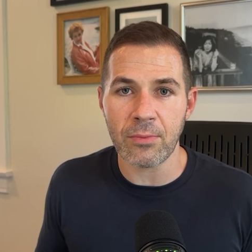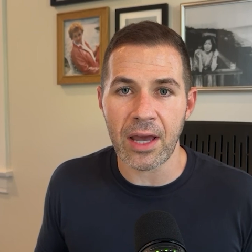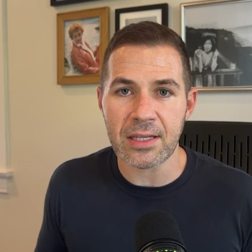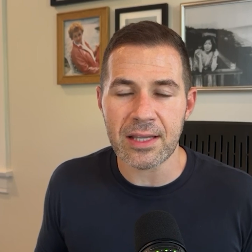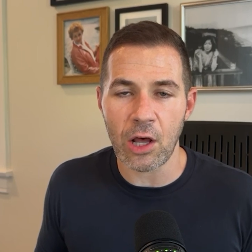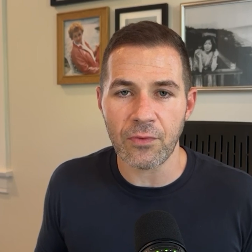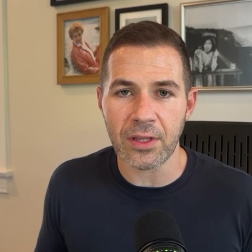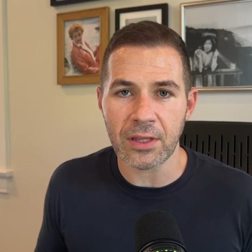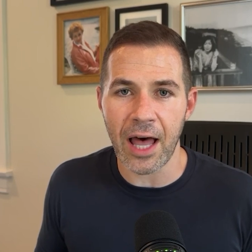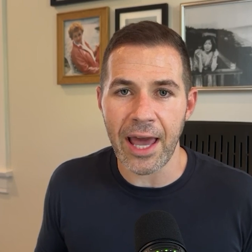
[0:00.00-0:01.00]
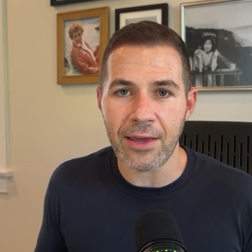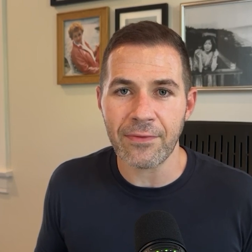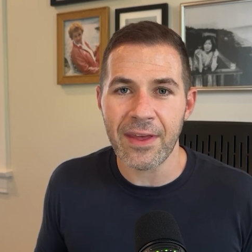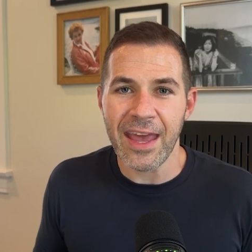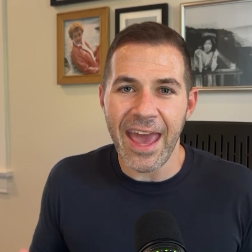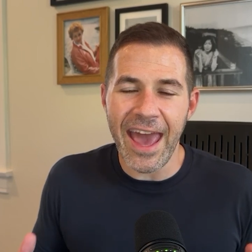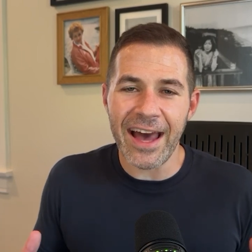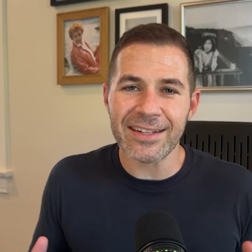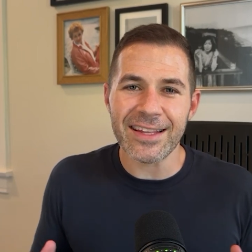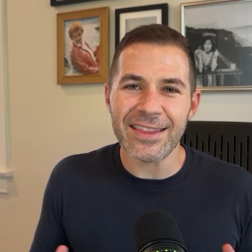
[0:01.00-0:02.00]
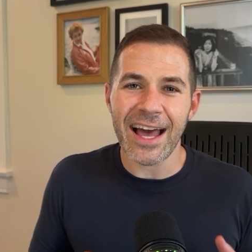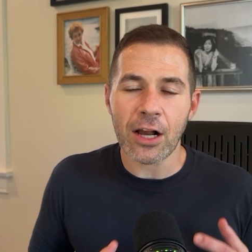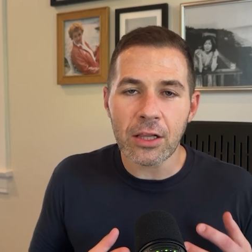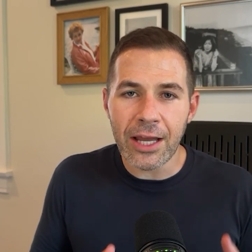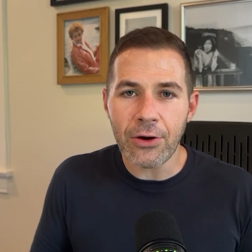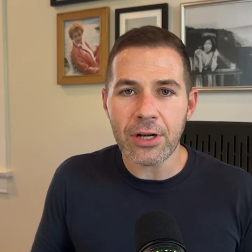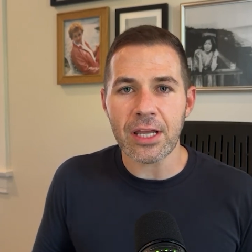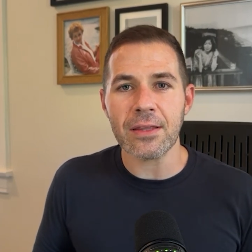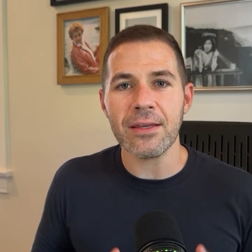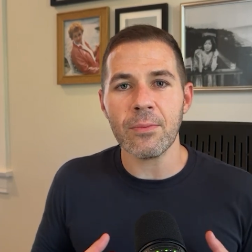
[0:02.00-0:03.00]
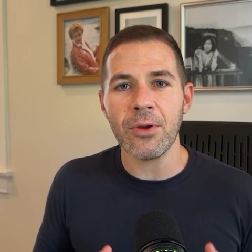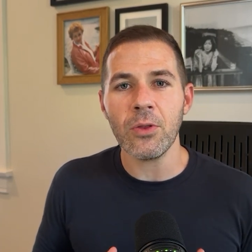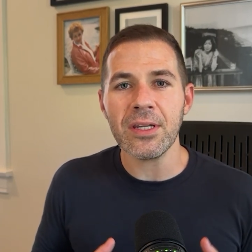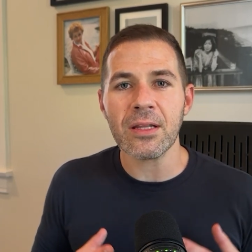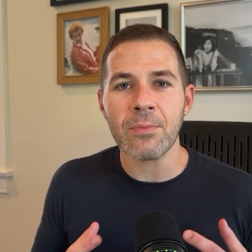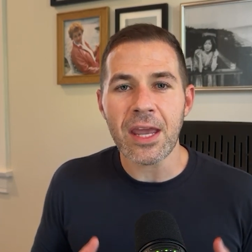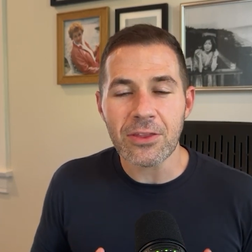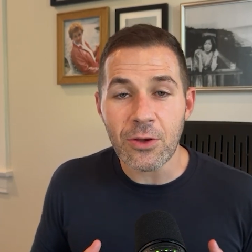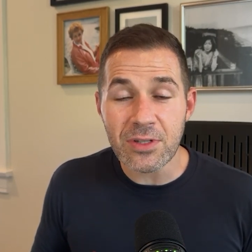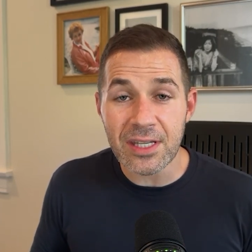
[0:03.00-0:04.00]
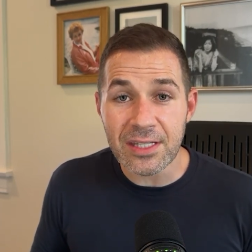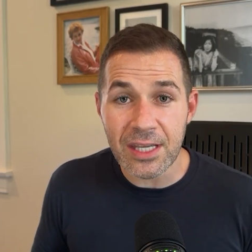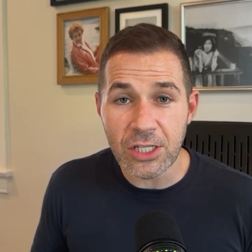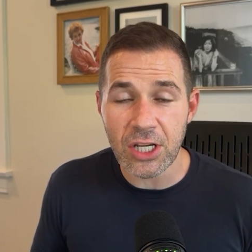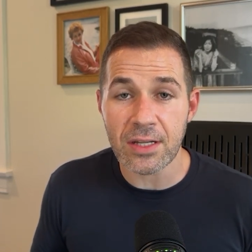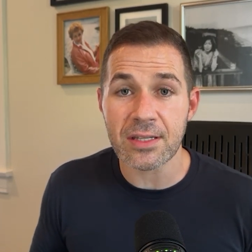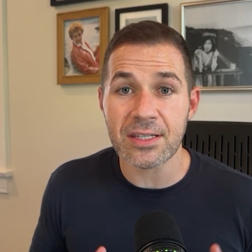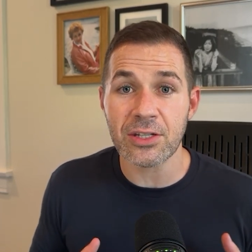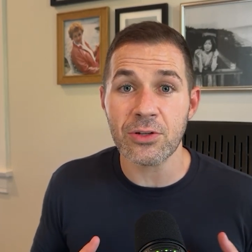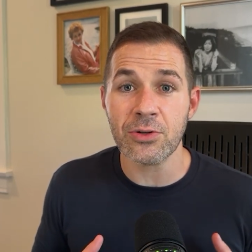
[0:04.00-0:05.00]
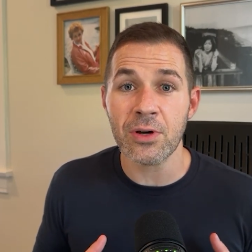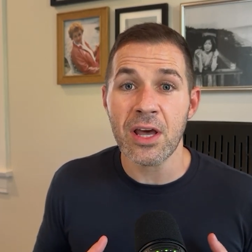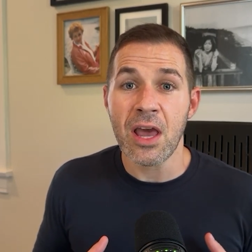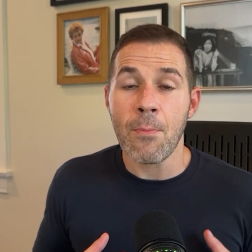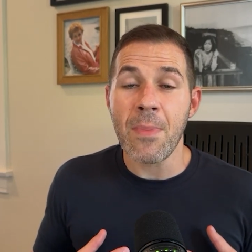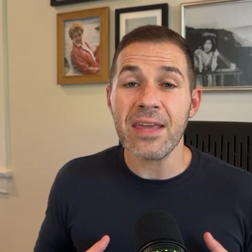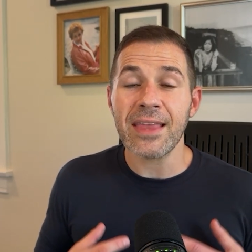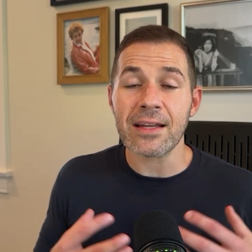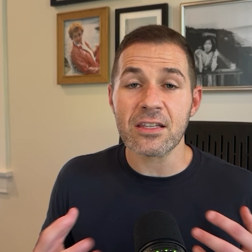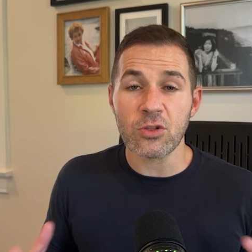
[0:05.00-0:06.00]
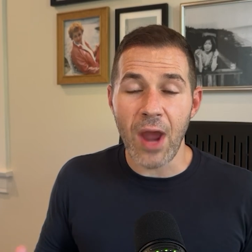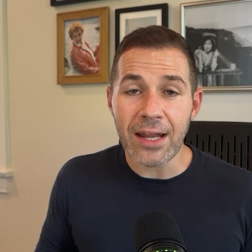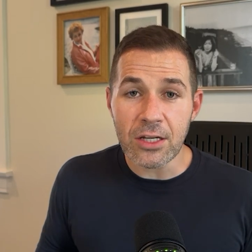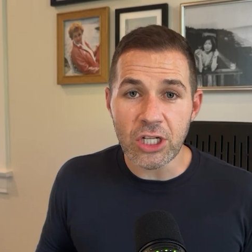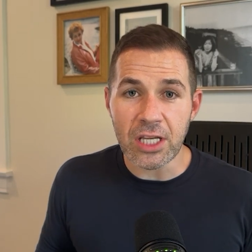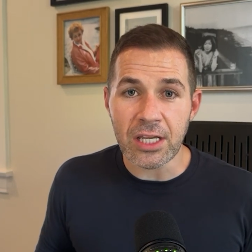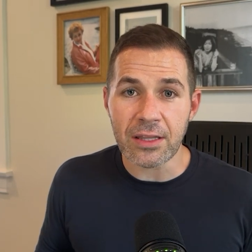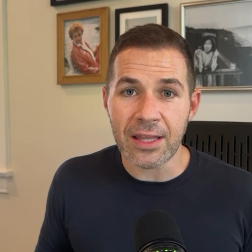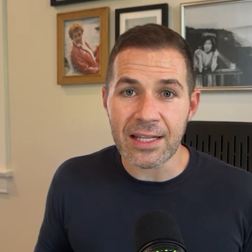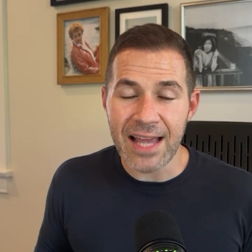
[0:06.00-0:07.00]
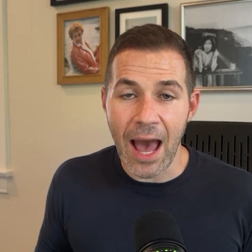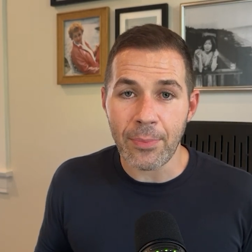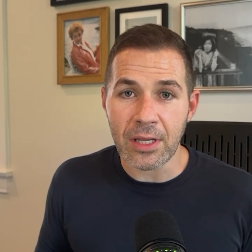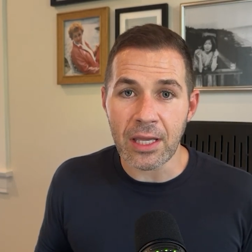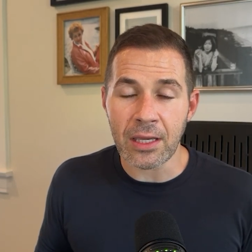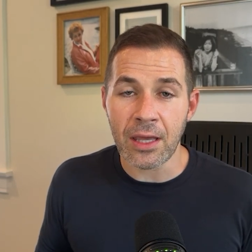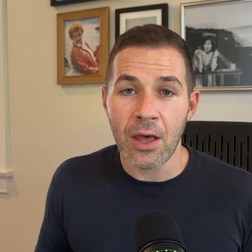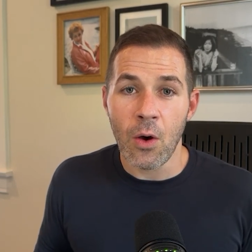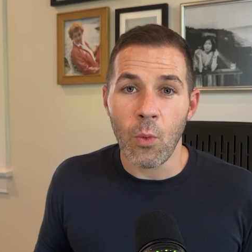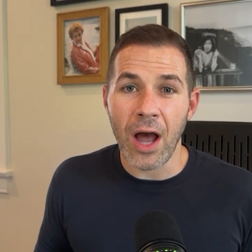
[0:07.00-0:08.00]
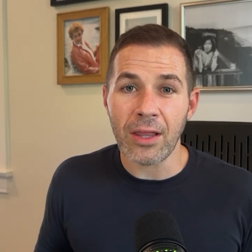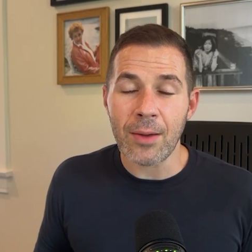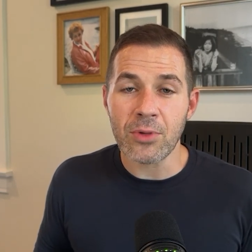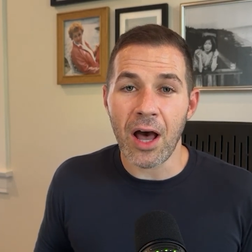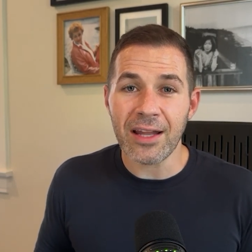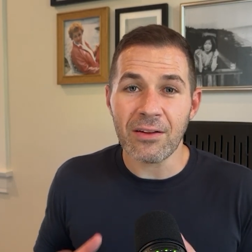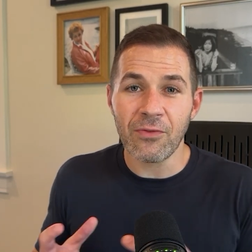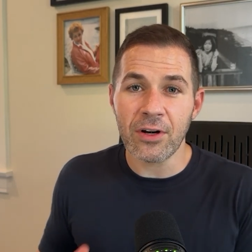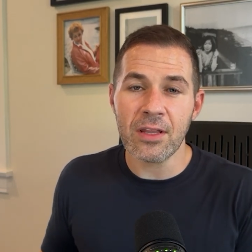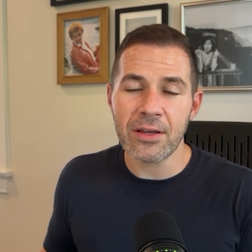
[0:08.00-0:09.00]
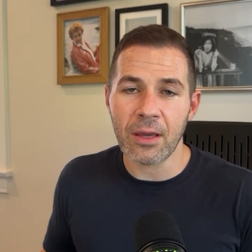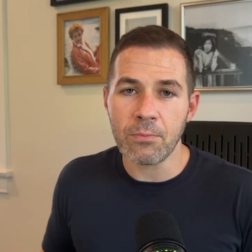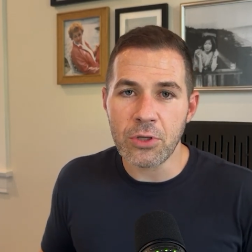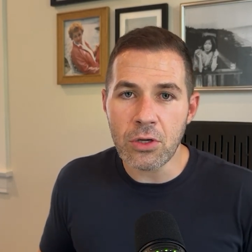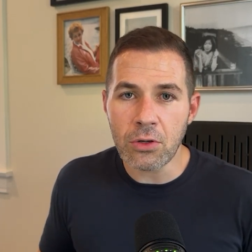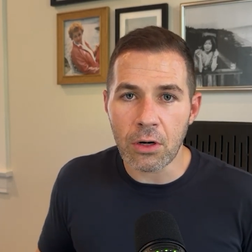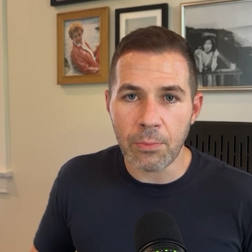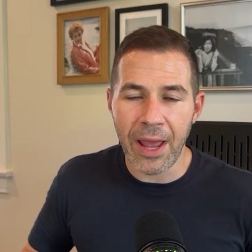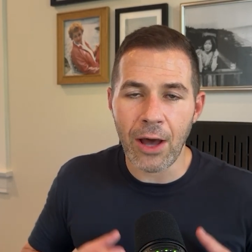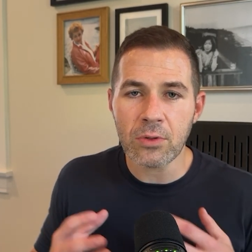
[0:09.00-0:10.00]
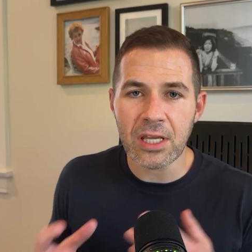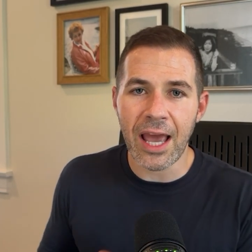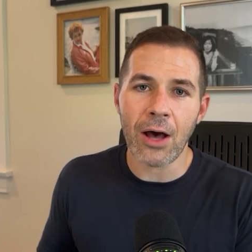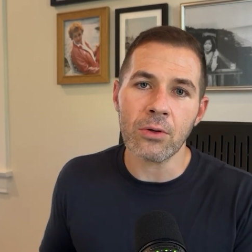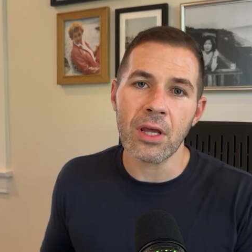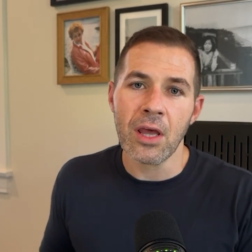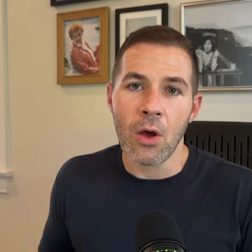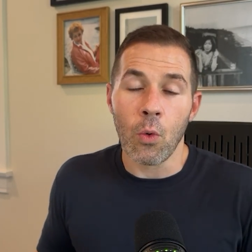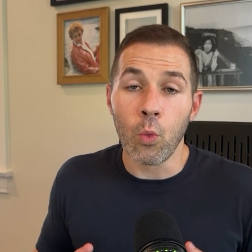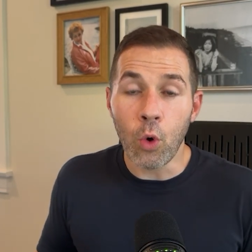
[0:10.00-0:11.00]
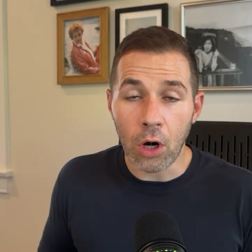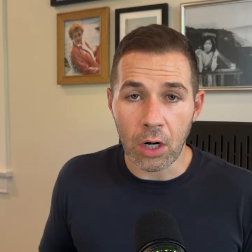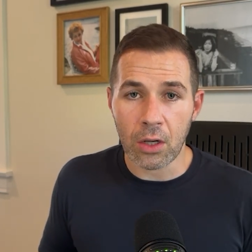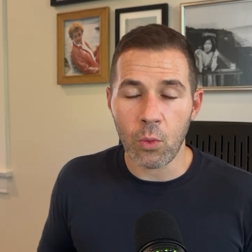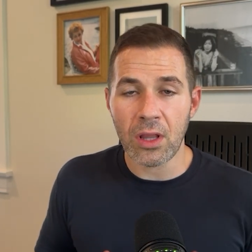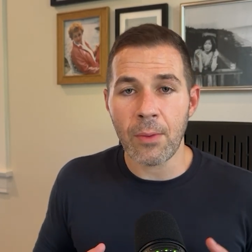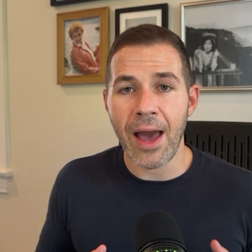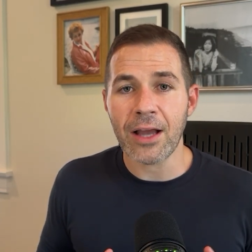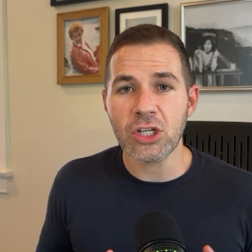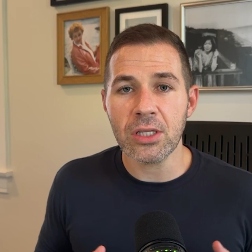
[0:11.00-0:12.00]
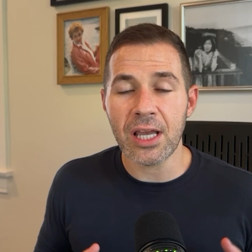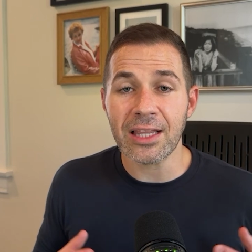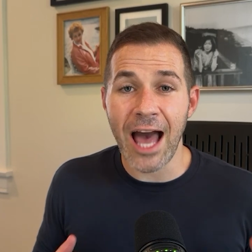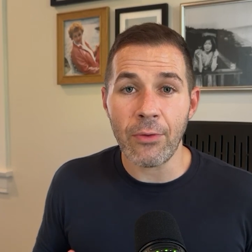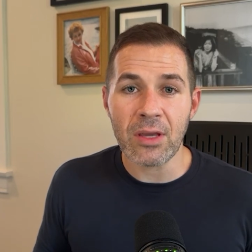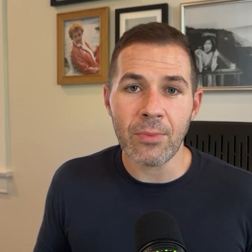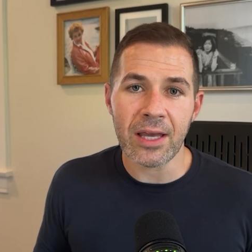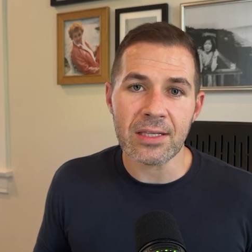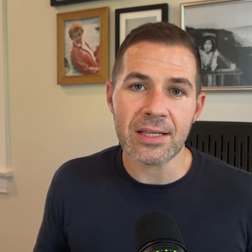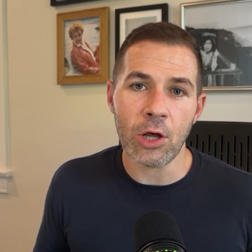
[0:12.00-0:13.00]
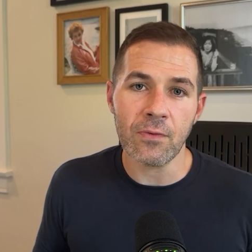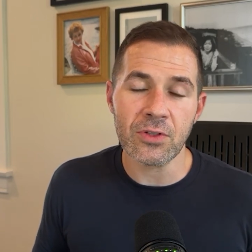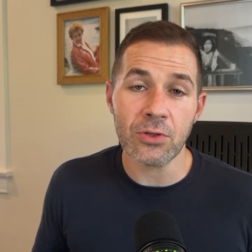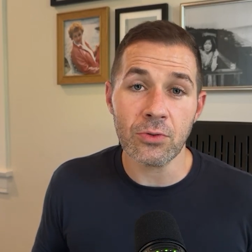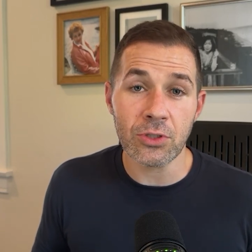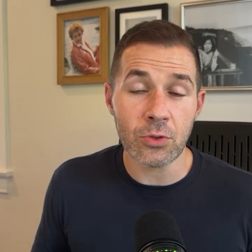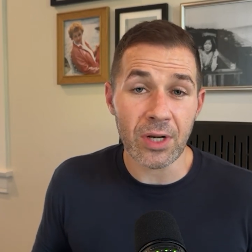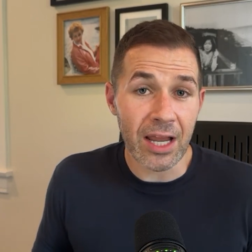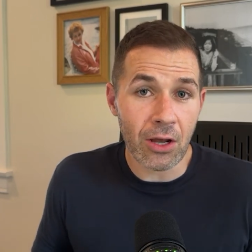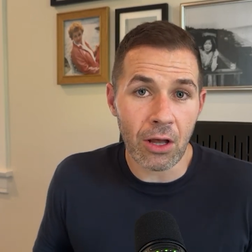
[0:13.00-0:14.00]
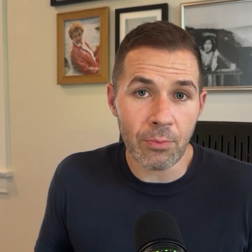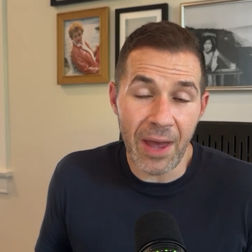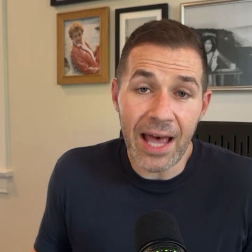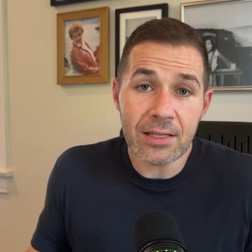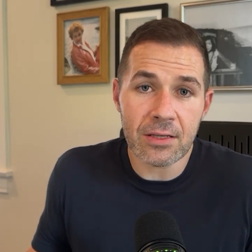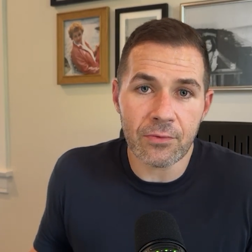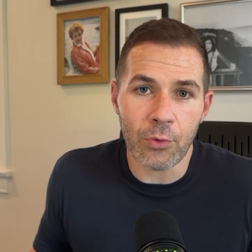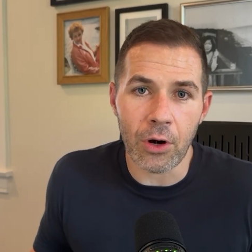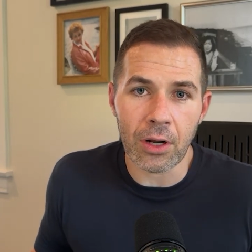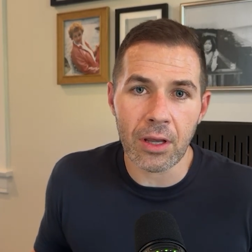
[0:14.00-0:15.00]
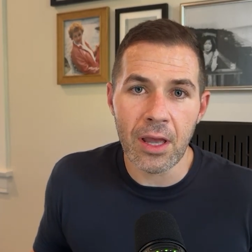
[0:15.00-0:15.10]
myself in life. And that clarity, the ability to make those decisions, to make that strategy that's happening while I'm not in front of the computer pounding out work, while I'm actually allowing myself to do what I call passive work.